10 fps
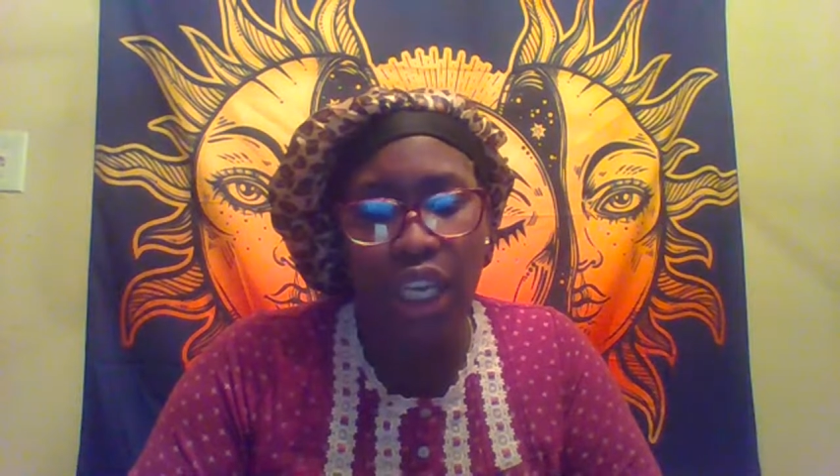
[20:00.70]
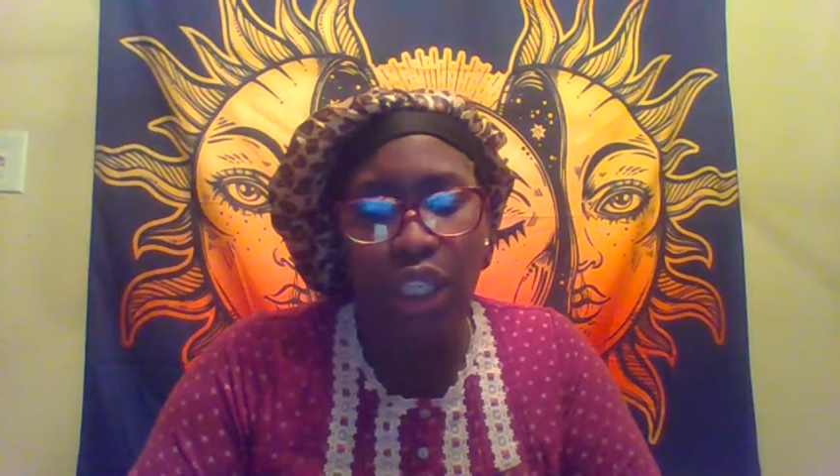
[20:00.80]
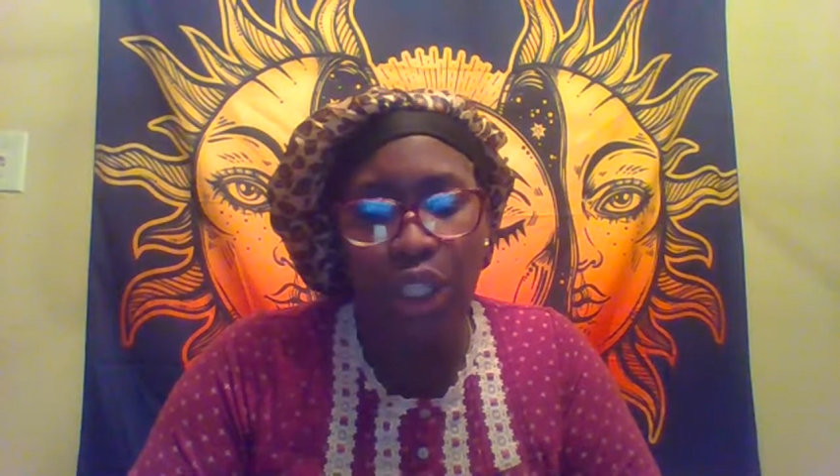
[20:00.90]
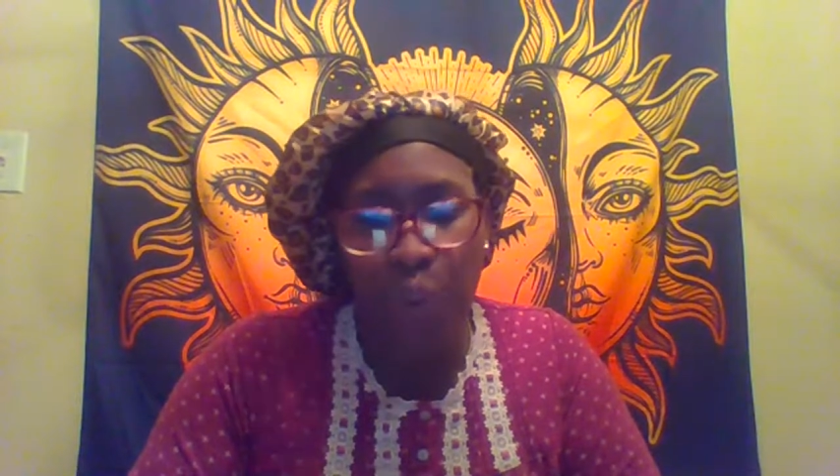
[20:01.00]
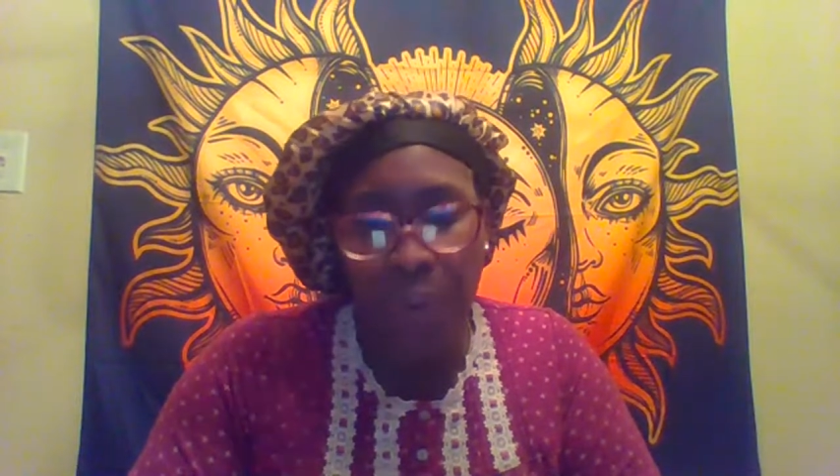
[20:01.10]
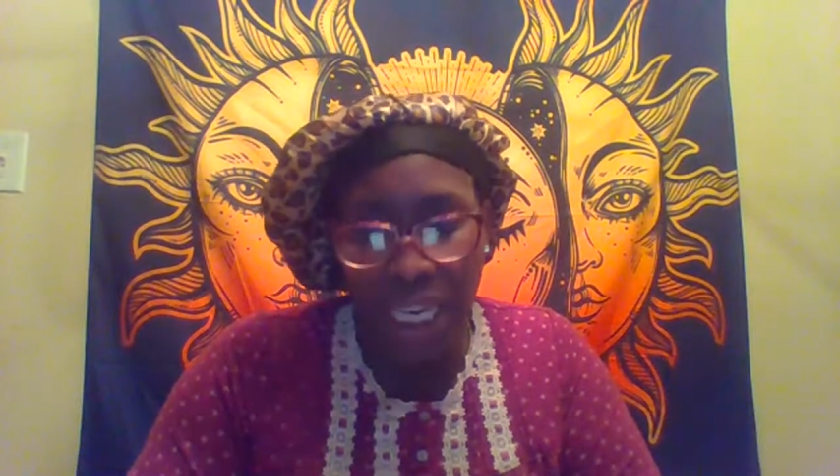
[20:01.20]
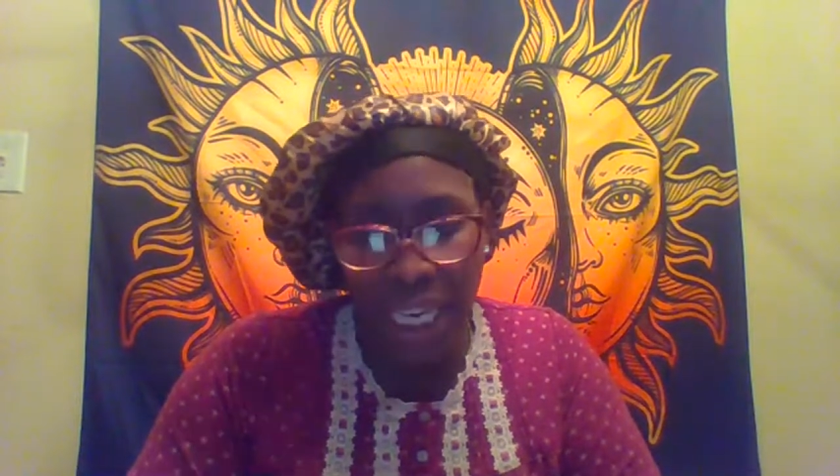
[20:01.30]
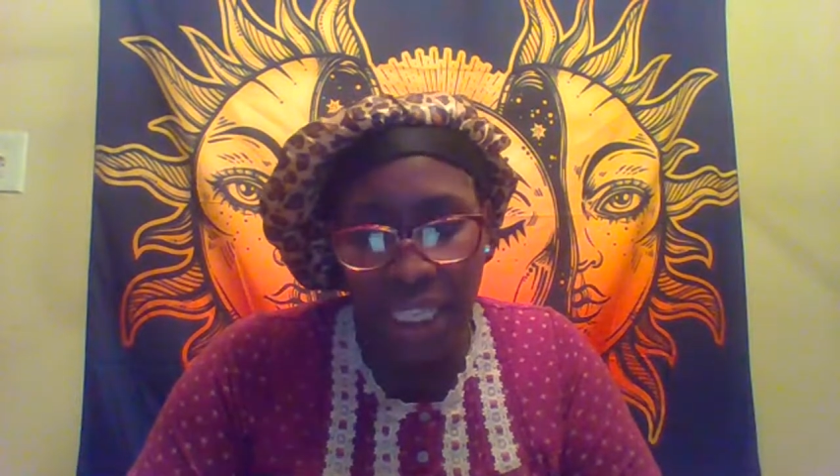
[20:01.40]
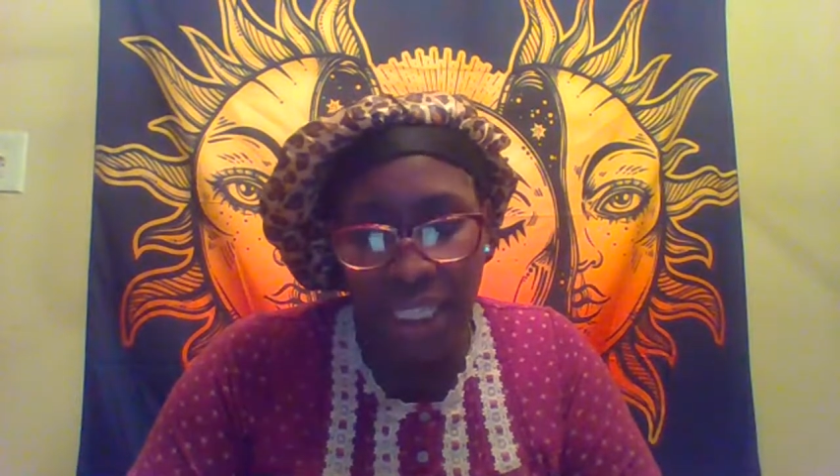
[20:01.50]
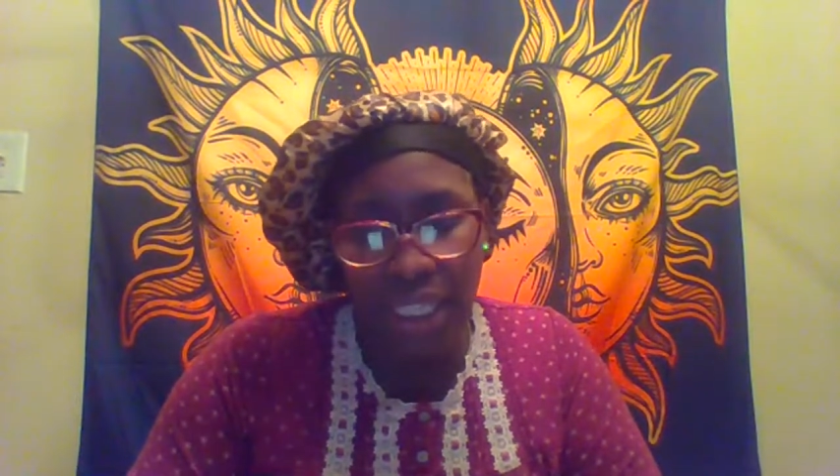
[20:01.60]

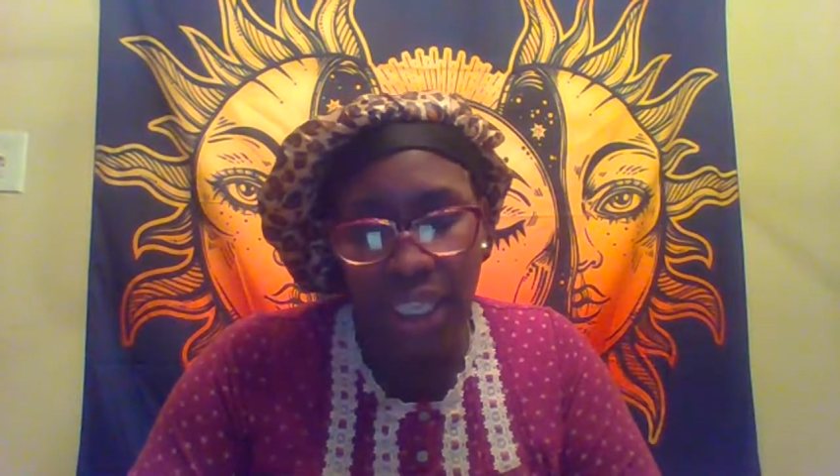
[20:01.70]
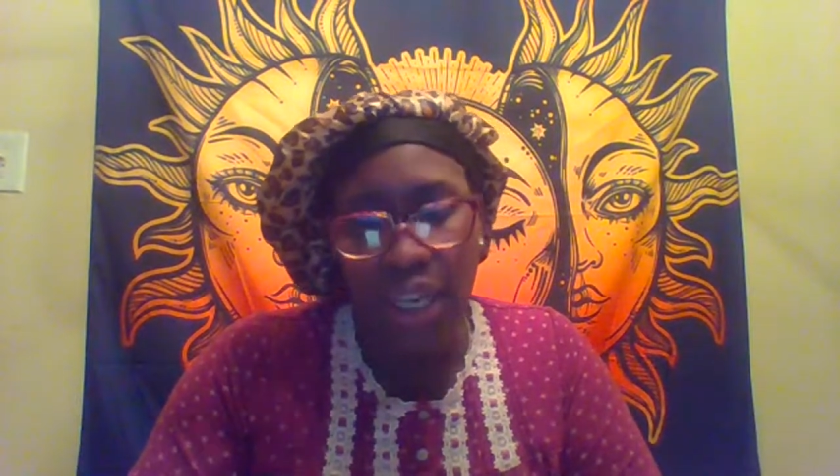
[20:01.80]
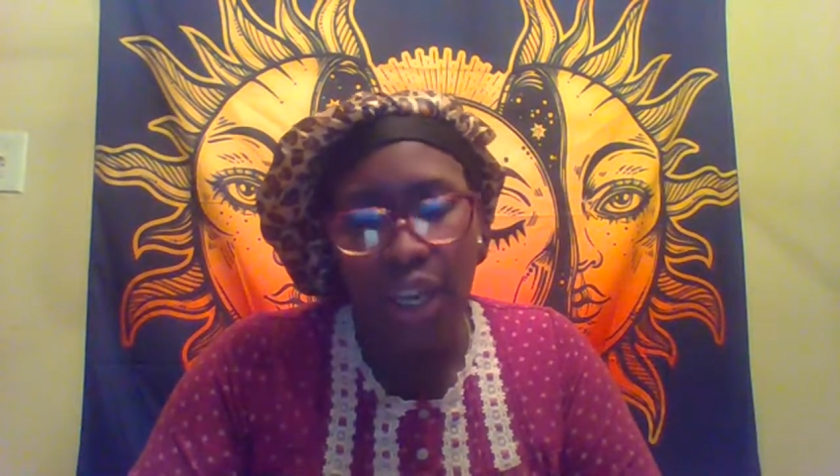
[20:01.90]
sweetness,